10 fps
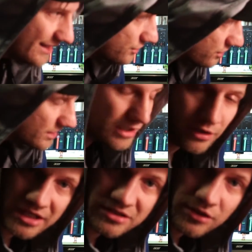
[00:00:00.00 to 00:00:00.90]
Just like you
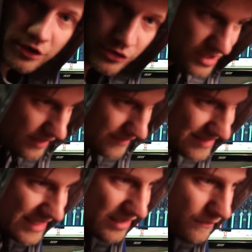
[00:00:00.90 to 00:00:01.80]
guys saw, you just have to
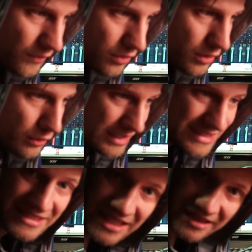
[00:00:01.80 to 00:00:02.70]
sync the photo,
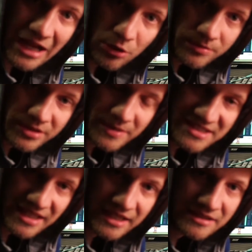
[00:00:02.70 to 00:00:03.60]
set the album to be
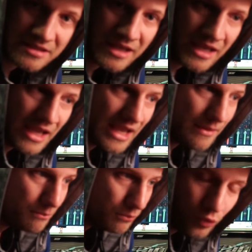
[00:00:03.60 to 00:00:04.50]
synced,
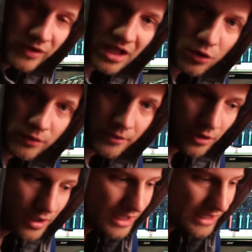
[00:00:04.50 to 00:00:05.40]
move it on over,